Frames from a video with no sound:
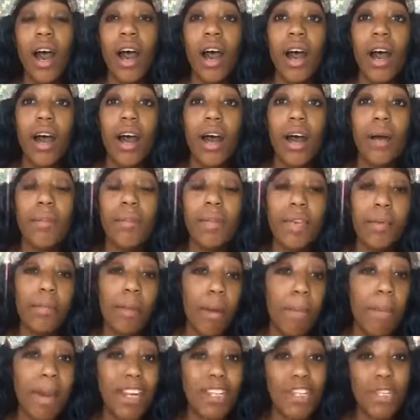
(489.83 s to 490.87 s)
um,
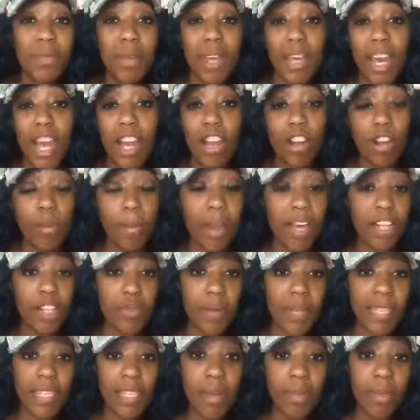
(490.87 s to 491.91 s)
email management, calendar
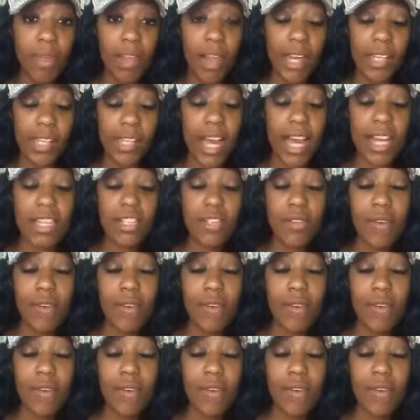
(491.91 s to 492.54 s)
management, something like that.